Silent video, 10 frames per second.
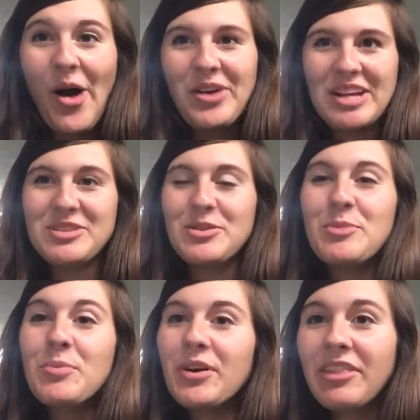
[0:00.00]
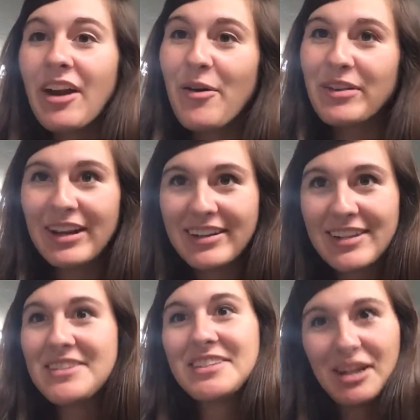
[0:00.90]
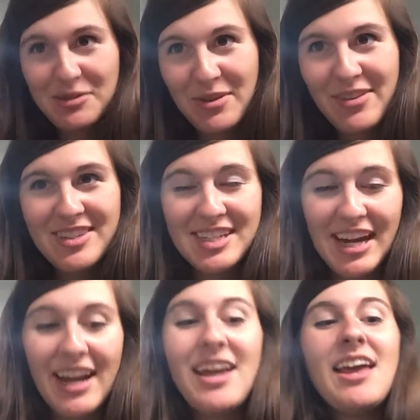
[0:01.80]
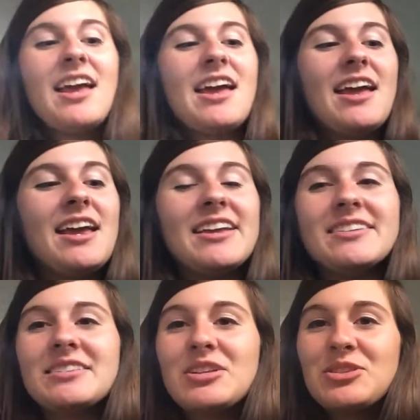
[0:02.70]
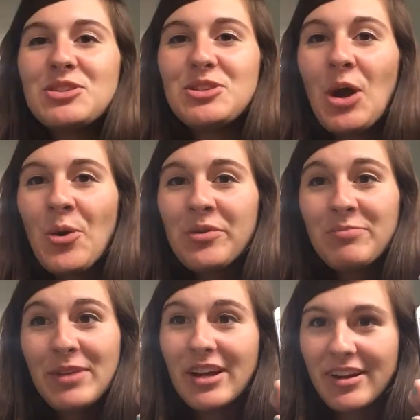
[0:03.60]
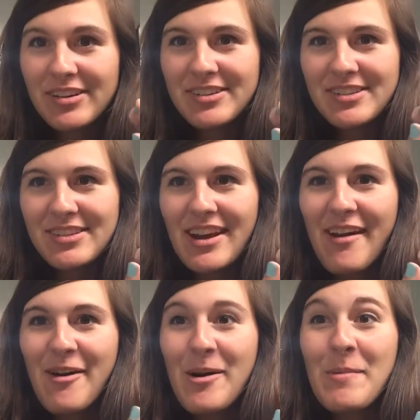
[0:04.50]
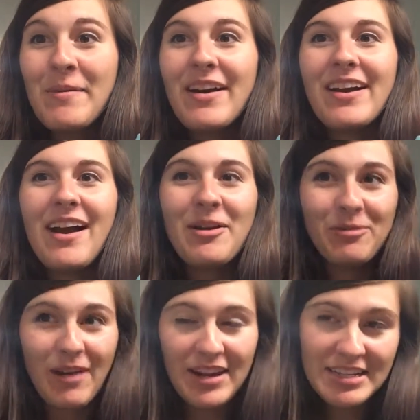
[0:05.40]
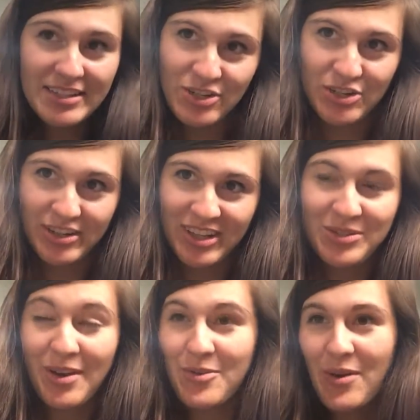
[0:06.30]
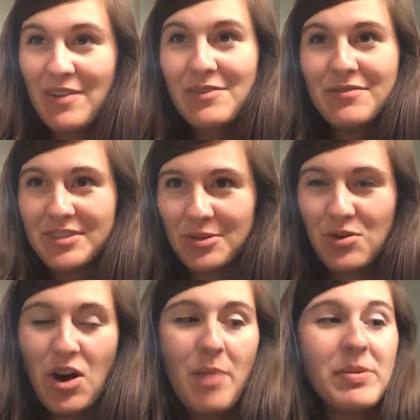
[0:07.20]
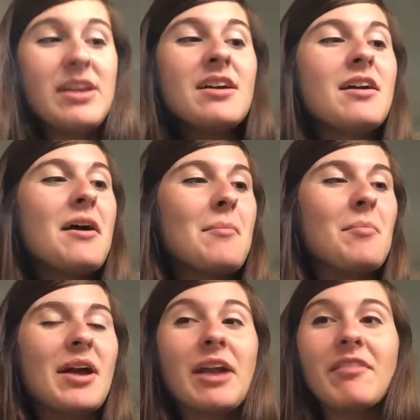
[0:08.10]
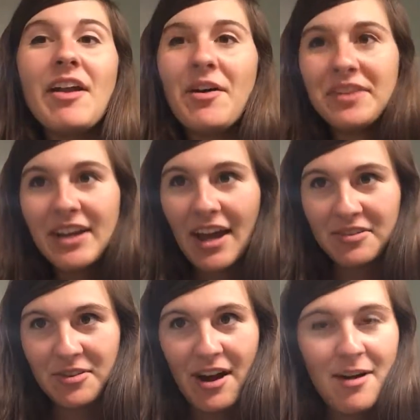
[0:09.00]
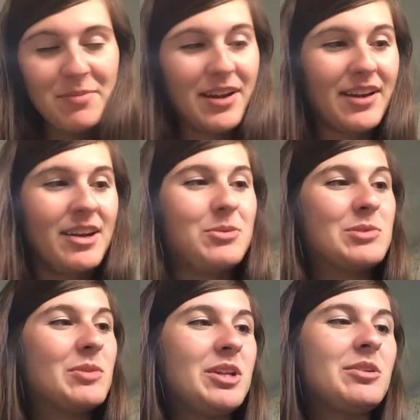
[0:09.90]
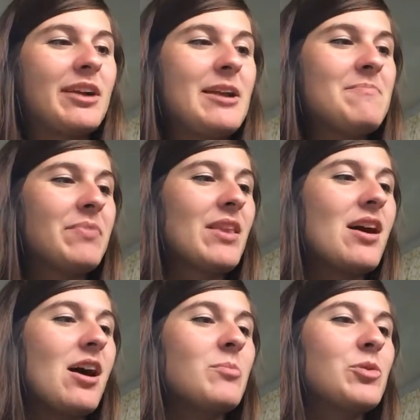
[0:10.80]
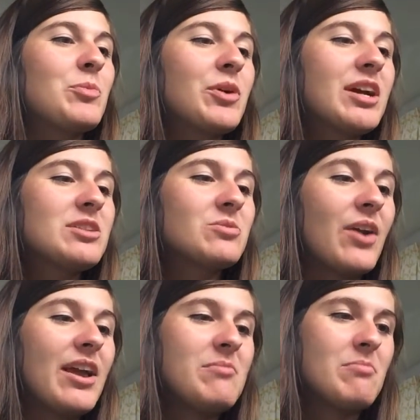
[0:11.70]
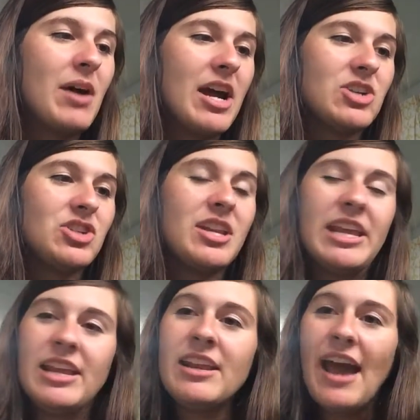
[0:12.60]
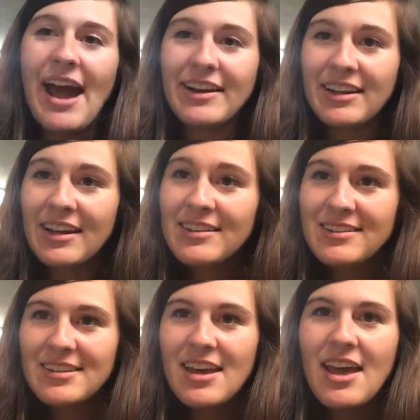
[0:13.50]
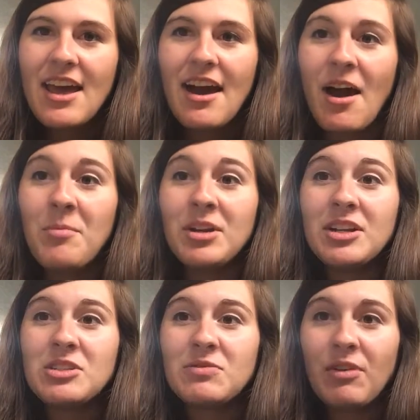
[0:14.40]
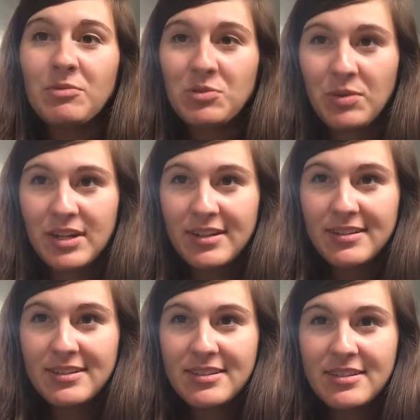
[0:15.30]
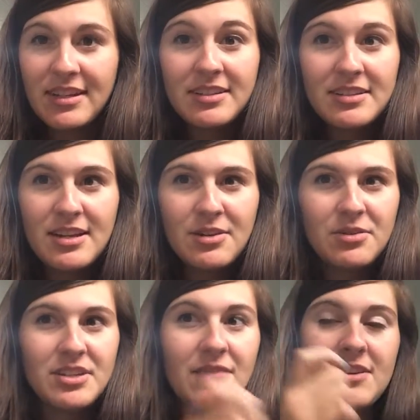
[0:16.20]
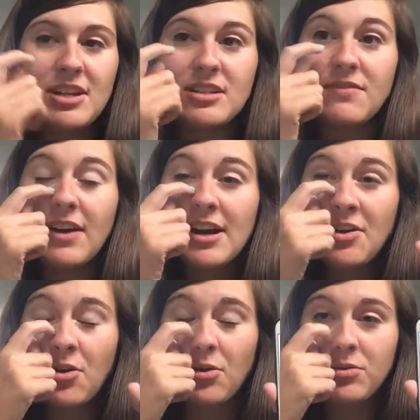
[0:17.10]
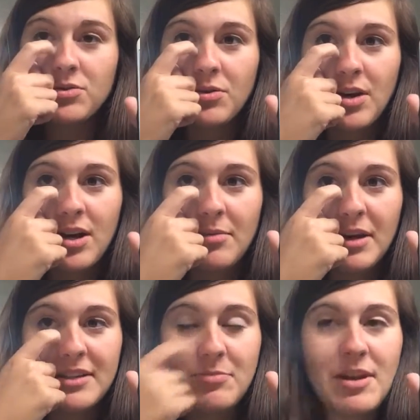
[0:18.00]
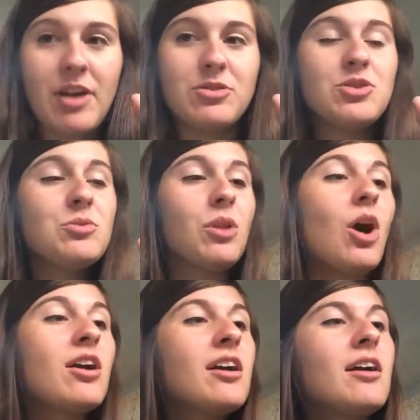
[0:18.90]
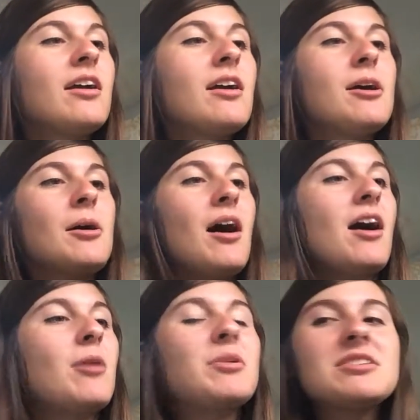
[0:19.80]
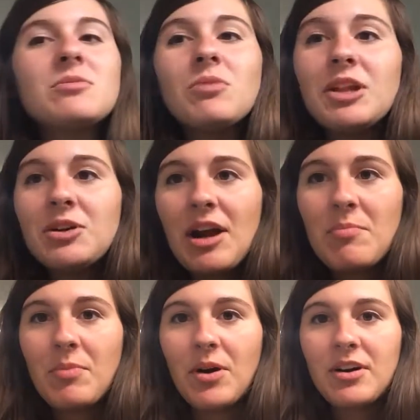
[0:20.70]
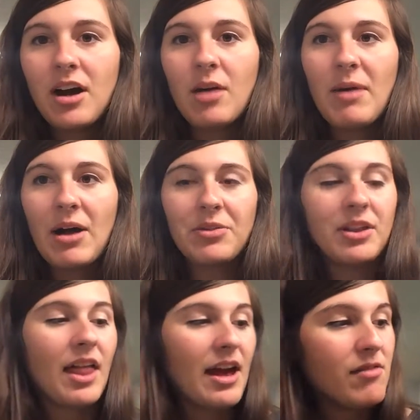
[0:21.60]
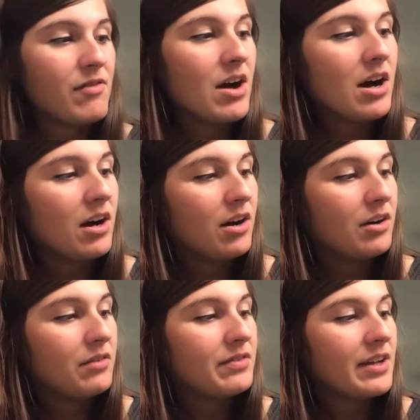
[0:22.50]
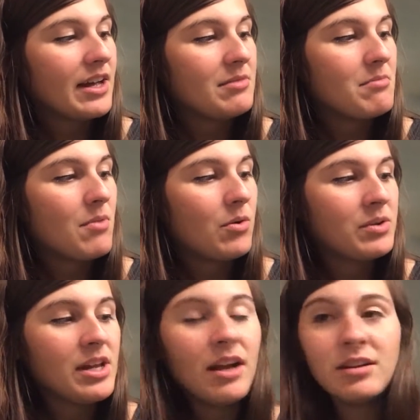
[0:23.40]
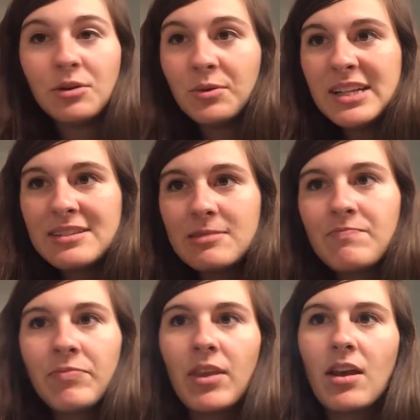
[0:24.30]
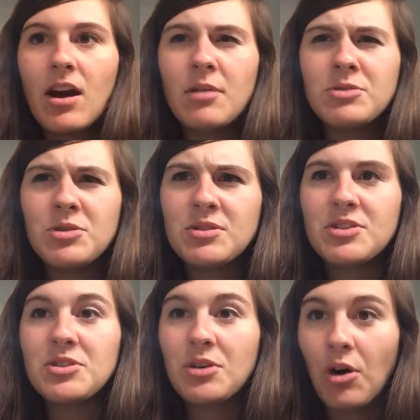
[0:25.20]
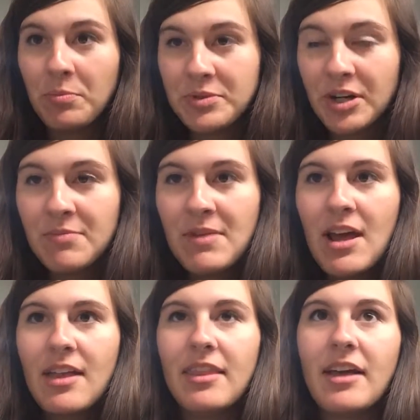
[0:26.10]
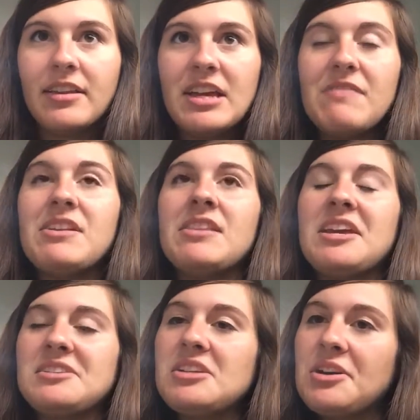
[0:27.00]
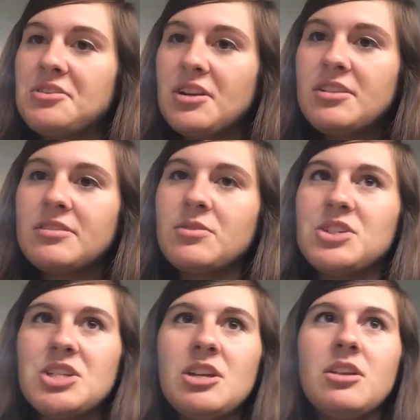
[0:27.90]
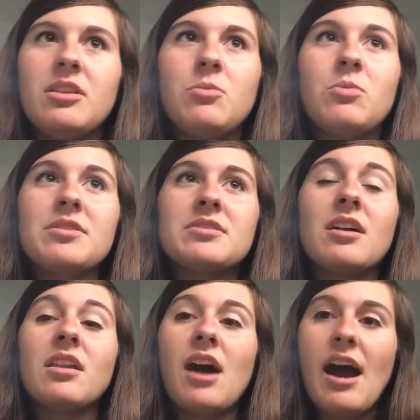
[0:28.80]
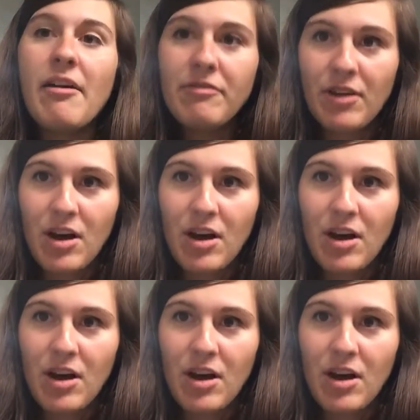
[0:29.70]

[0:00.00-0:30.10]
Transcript: Okay, so the book that I would like to discuss with you today is Stone Mirrors. I read it digitally, so I don't have a physical copy, but I read it on the Kindle app and it was really great. The book is written by Janine Atkins, and it's from 2016 or 17. It's very new, so it hasn't been out too long. But it's a really great book about the life of Edmonia Lewis. She was a sculptor that lived in the 1800s, so she was alive